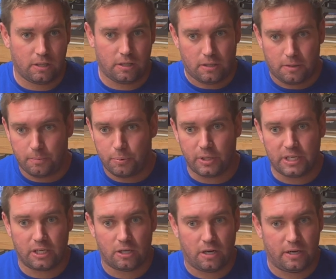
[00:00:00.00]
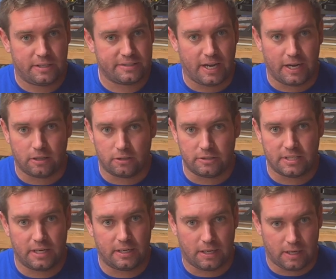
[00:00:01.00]
uh, putting it on a cycler
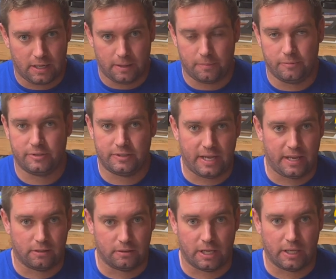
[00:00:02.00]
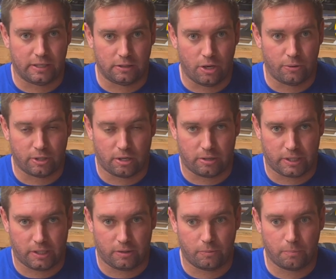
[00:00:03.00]
10 times at, at a low current
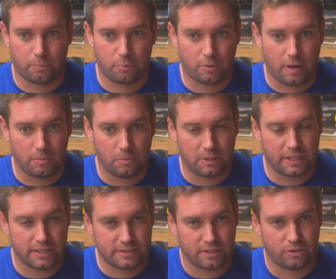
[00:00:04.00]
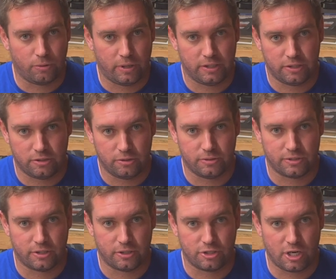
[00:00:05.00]
probably isn't going to do as
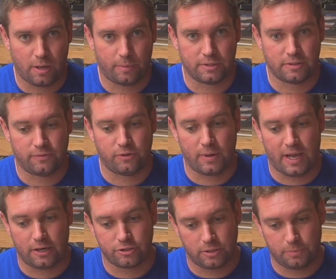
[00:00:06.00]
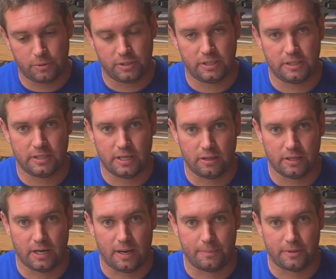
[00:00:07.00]
good a job as if you actually put it in the
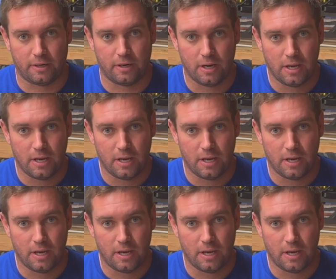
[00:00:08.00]
helicopter